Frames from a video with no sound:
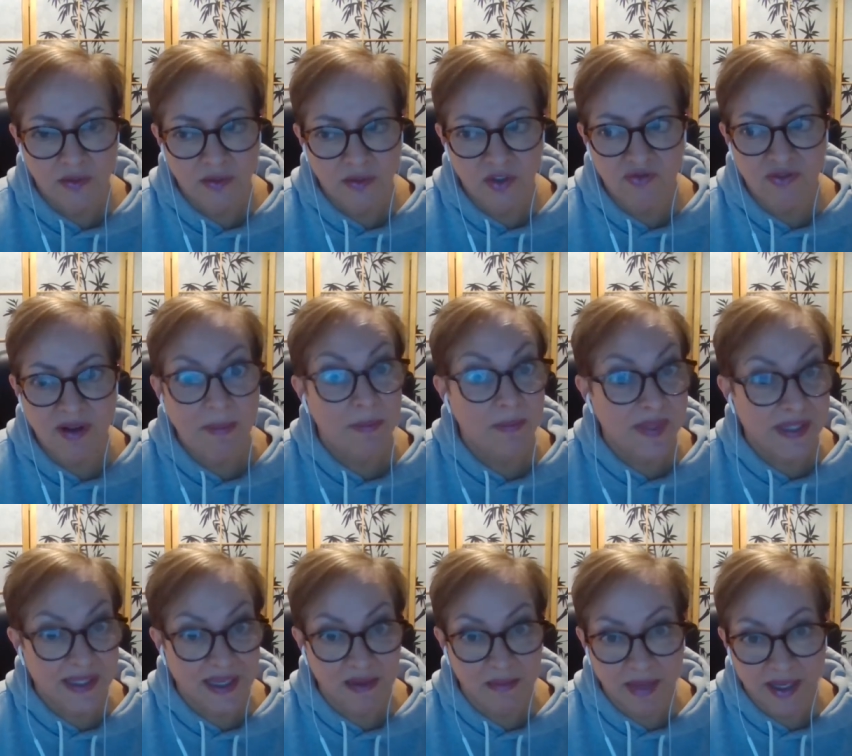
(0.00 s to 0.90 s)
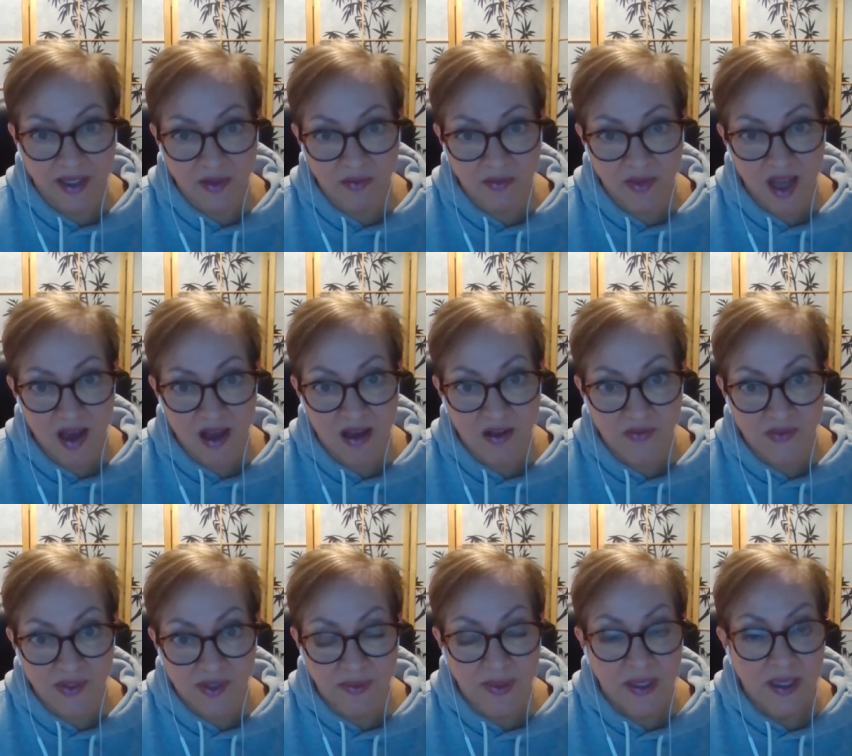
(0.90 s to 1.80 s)
cramps in my
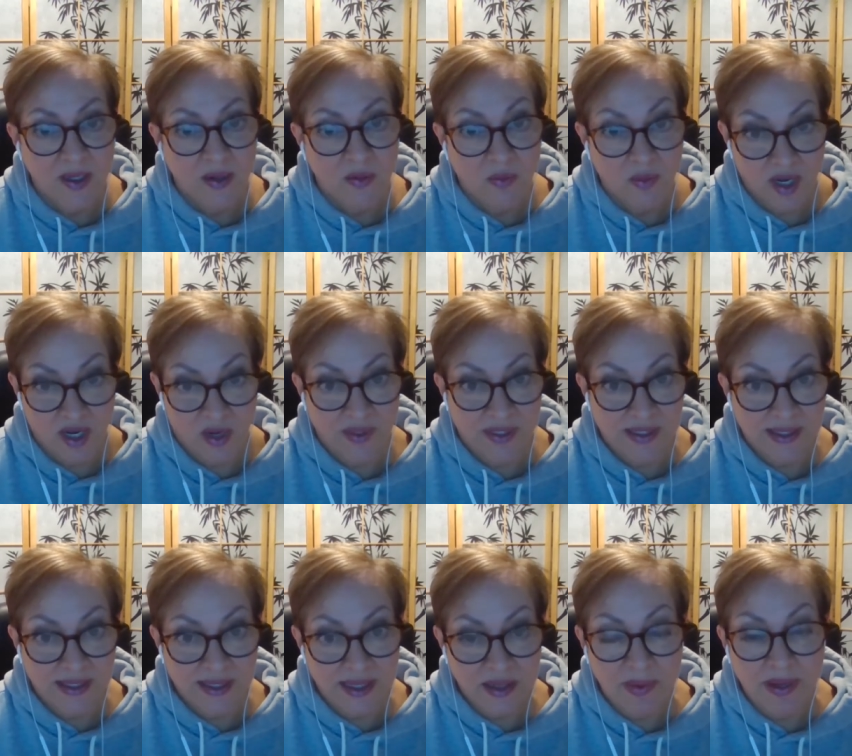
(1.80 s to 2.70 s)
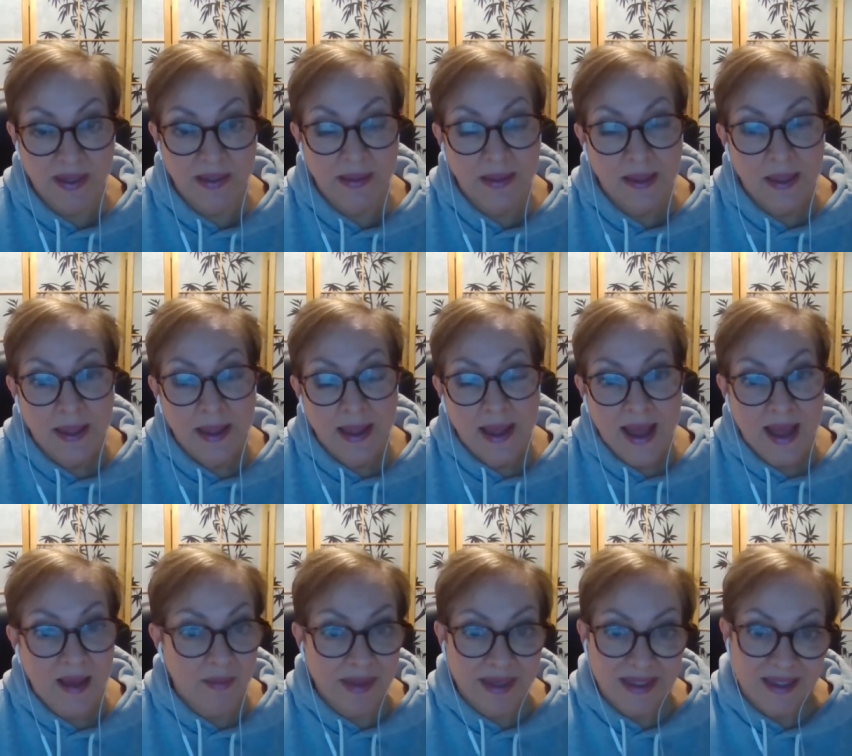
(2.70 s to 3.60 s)
calves when I was sleeping.
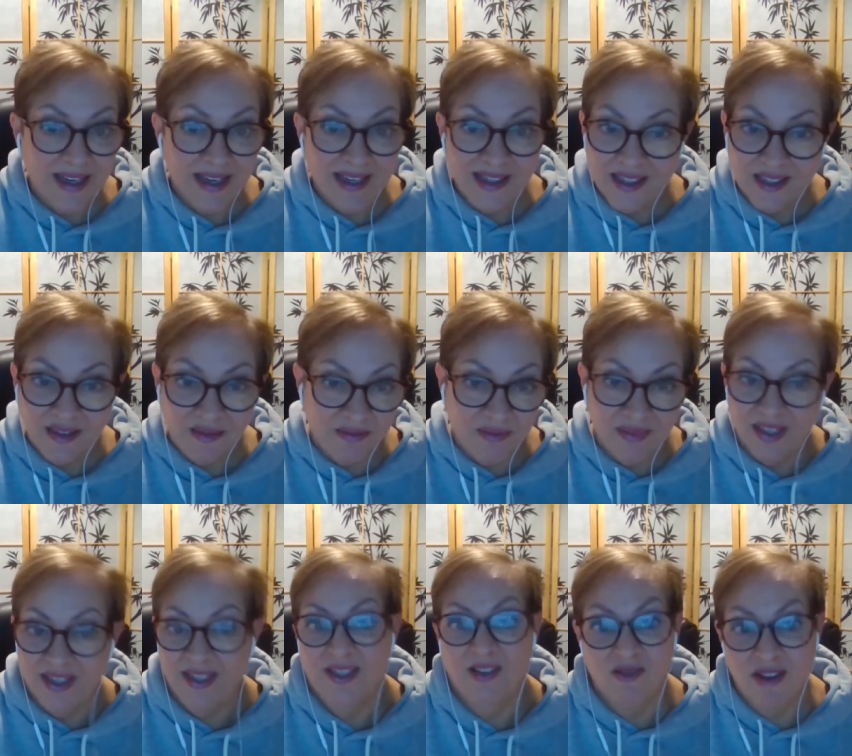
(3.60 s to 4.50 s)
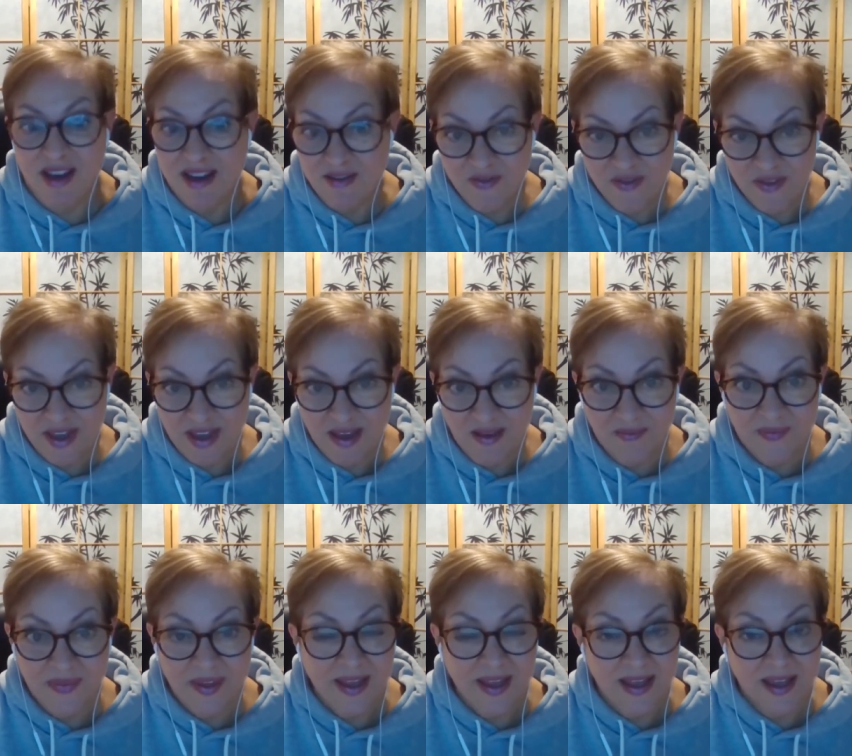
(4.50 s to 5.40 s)
And magnesium is great for that.
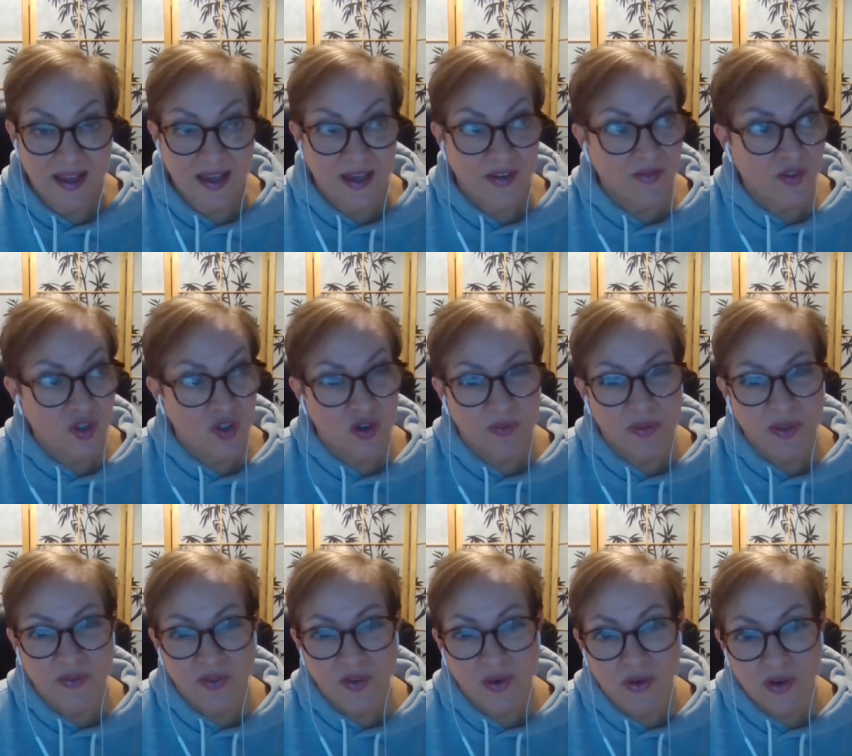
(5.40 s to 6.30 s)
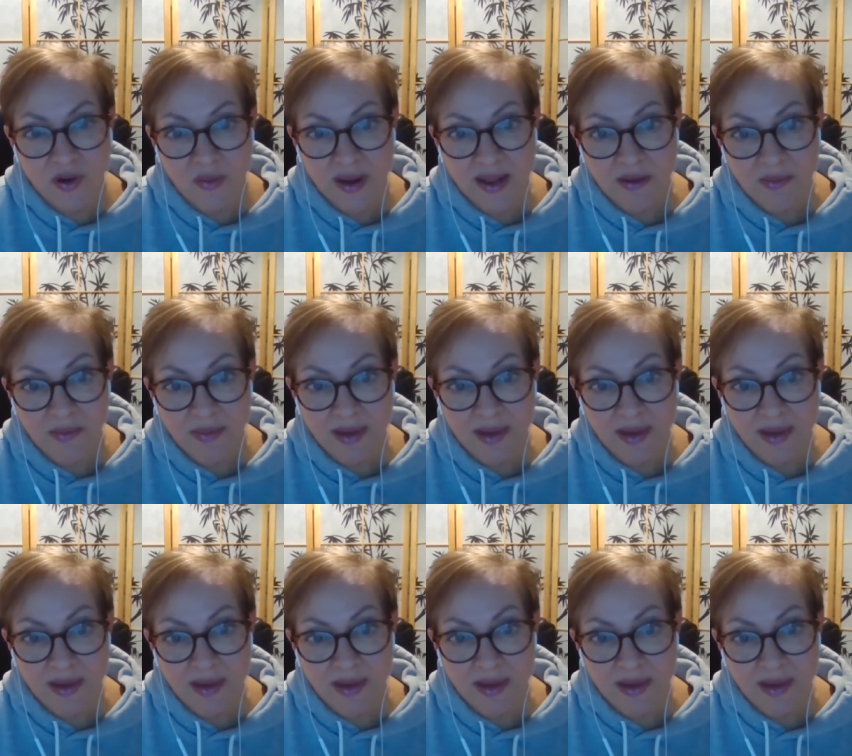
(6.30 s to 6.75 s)
And I've talked before about